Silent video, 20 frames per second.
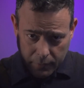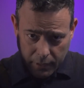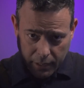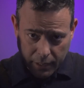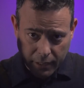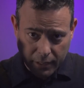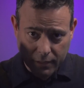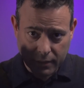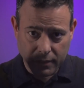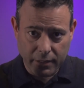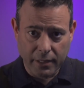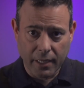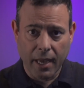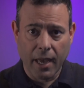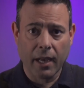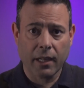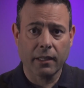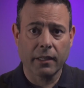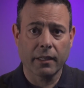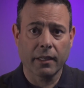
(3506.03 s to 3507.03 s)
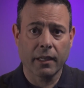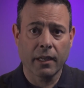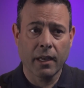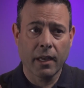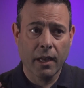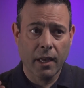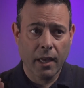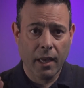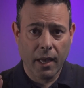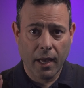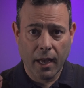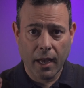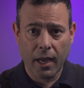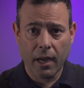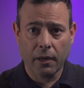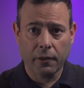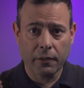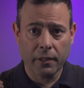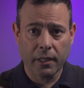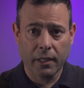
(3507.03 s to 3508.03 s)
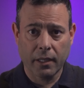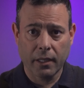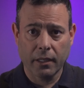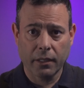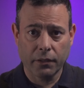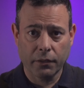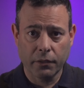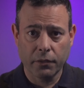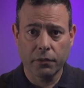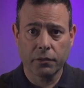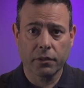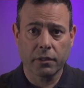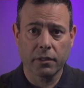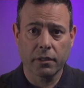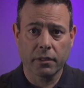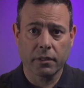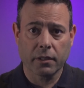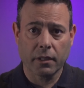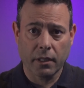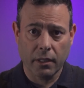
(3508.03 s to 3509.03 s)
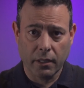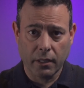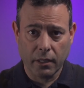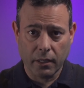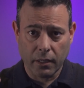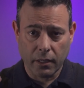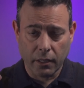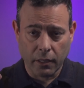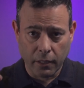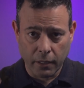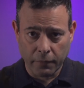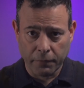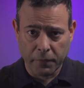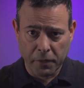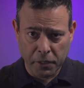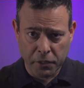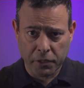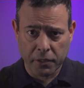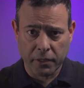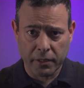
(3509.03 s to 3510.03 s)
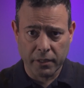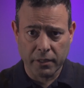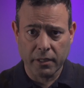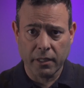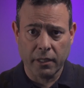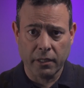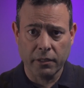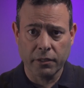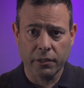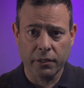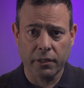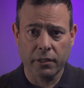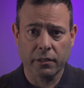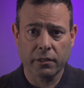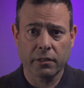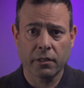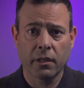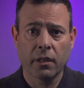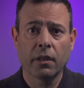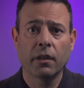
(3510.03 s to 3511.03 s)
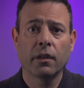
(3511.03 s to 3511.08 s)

exactly how he uses artificial intelligence